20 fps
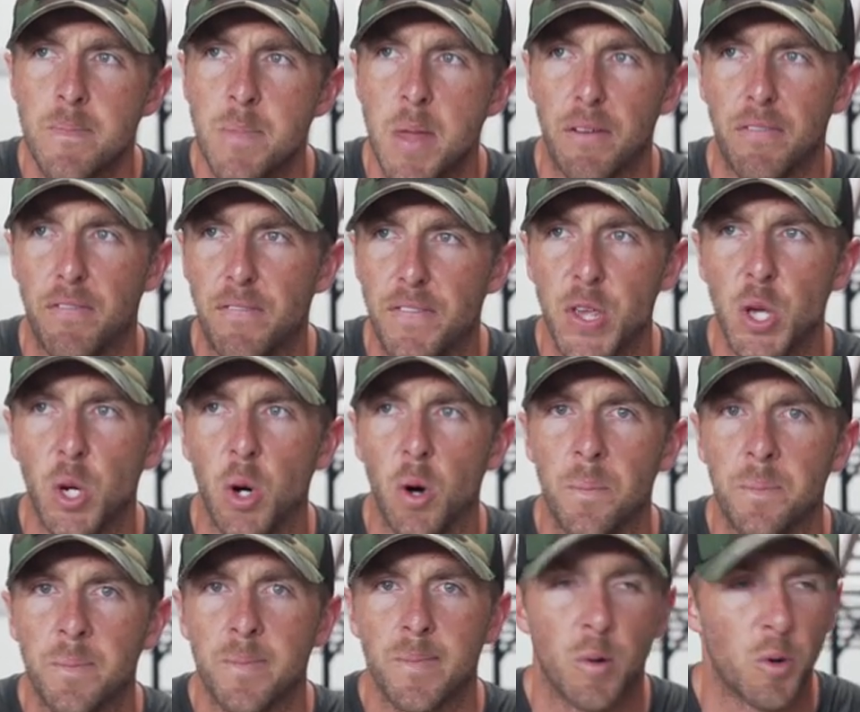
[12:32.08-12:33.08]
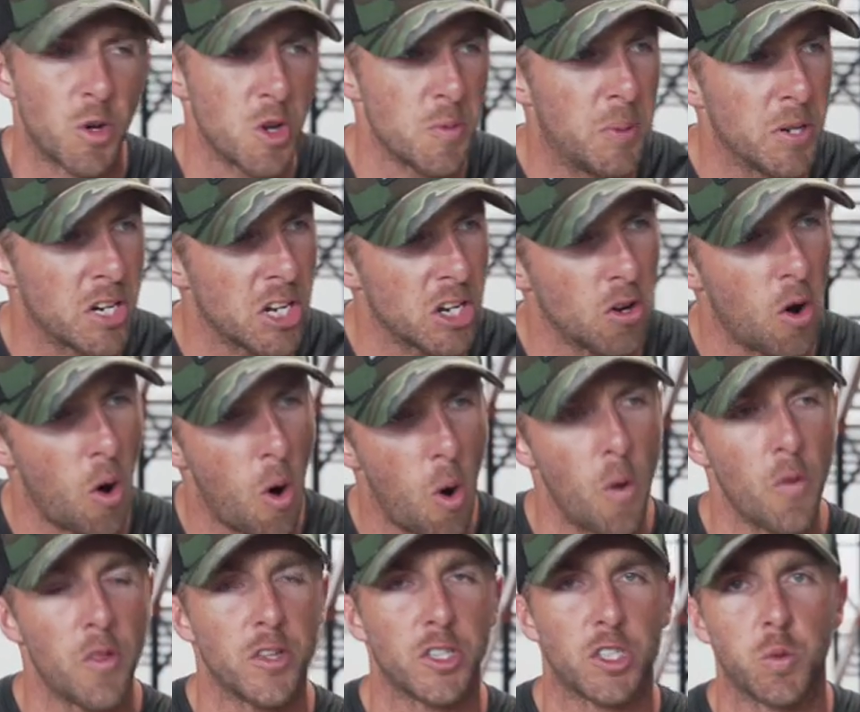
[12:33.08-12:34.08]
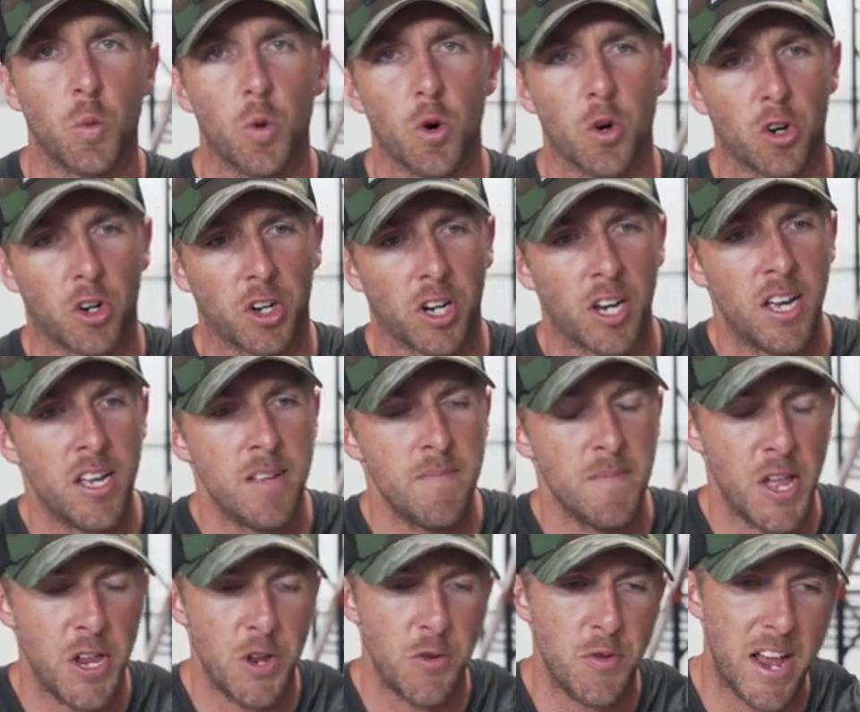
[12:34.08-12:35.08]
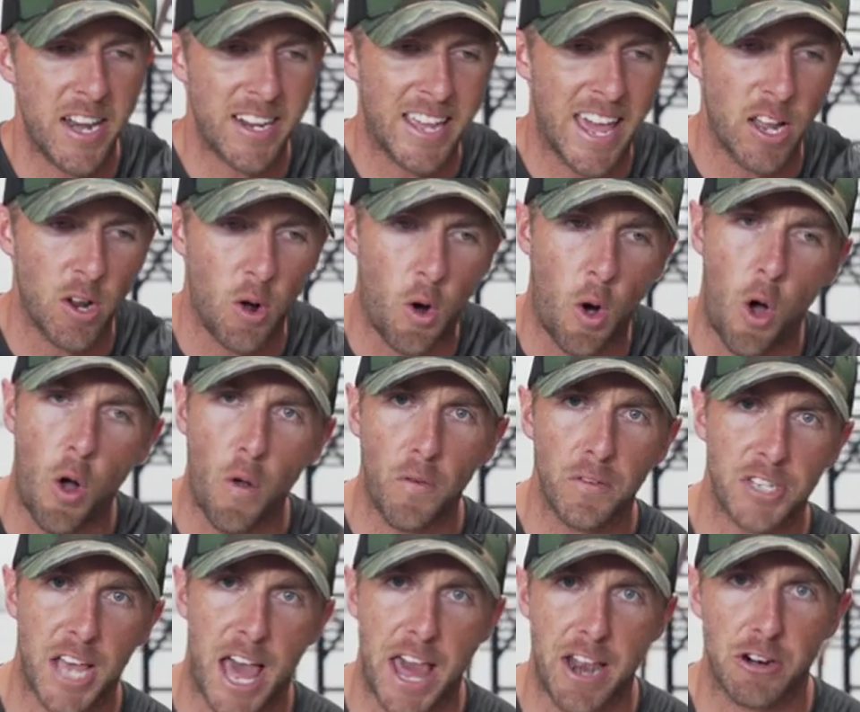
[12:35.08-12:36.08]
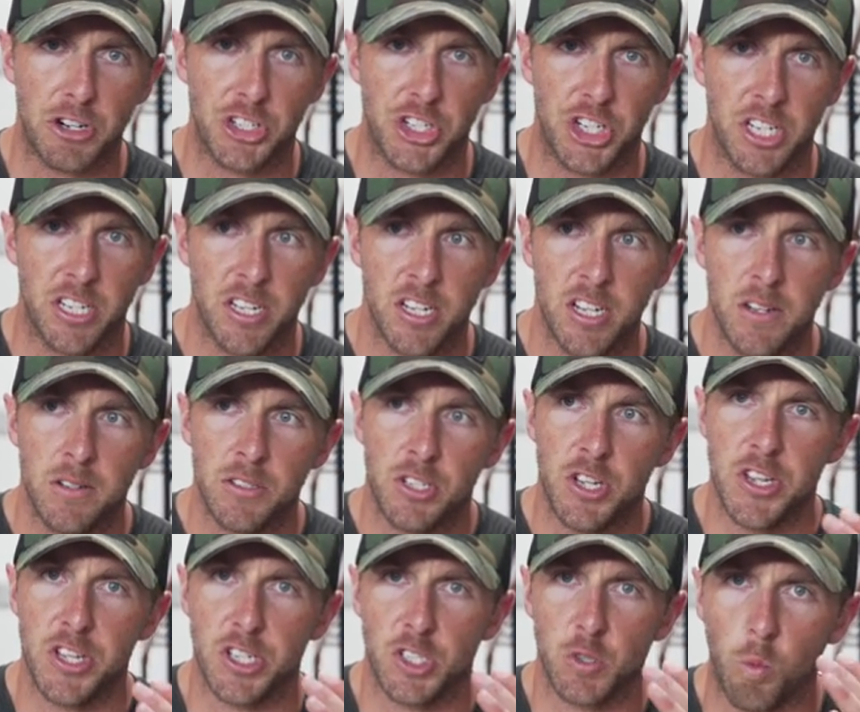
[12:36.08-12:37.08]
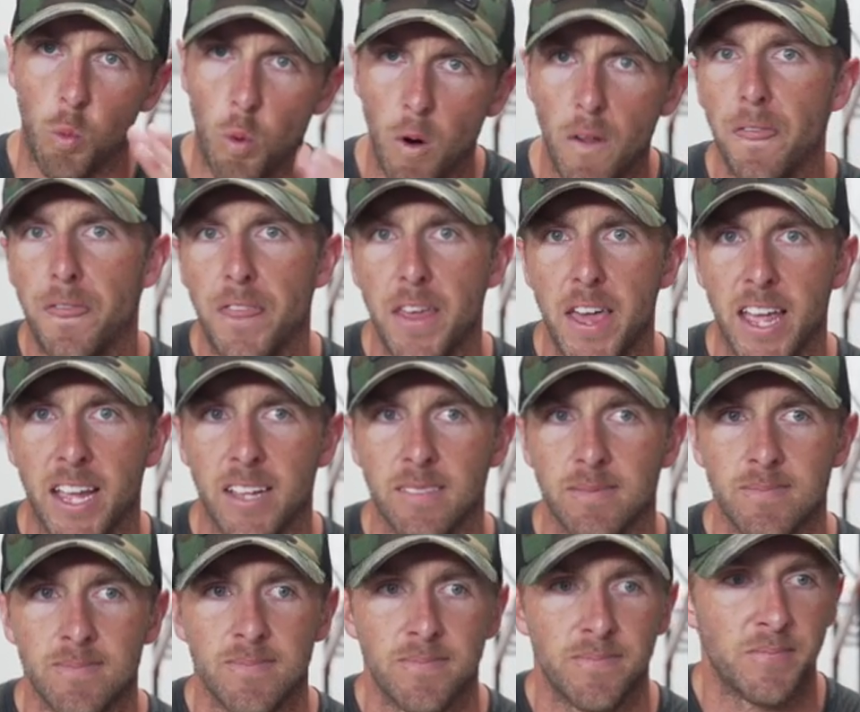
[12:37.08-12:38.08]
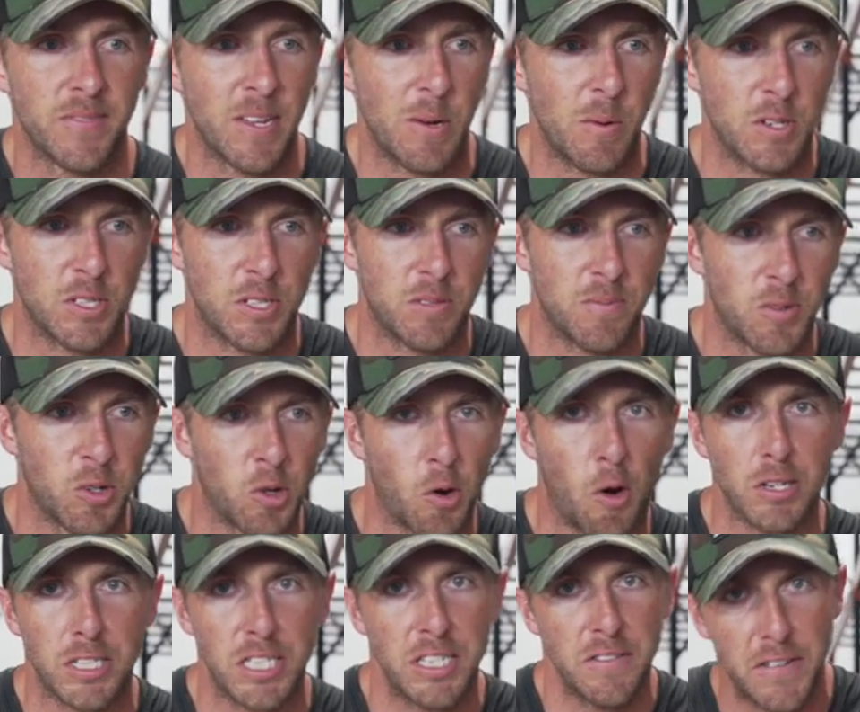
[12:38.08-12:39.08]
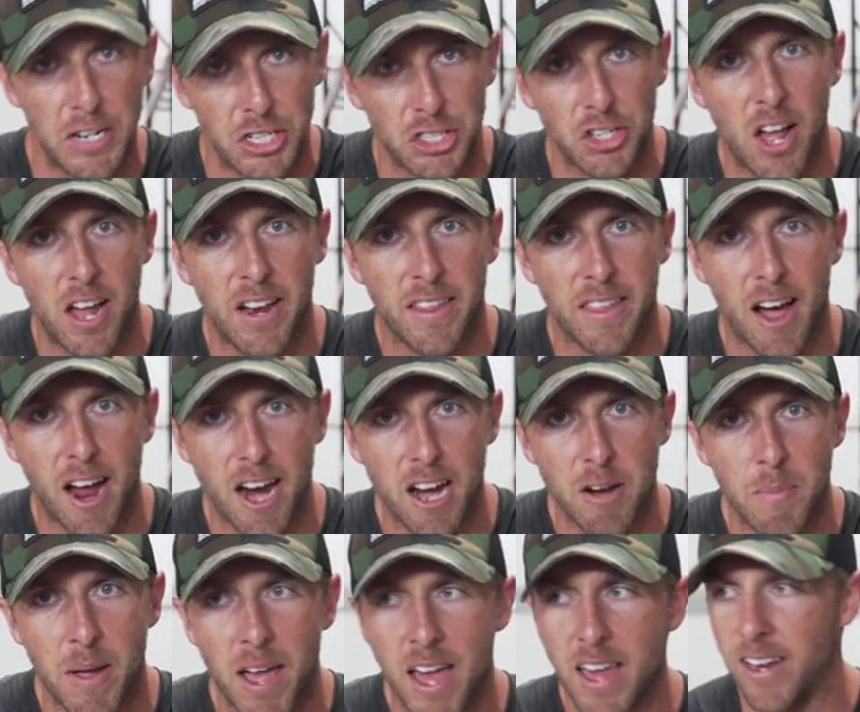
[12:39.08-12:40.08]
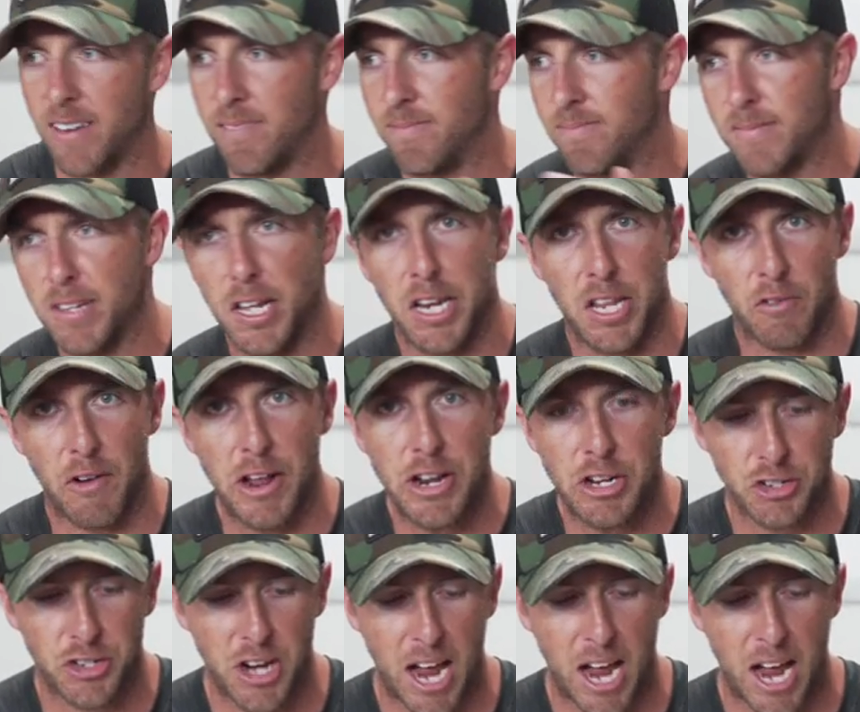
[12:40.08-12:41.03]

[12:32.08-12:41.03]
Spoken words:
that feel where you put in all this work and you dedicate all this energy to this one thing. It was crossing the finish line of the Ironman and getting the Ranger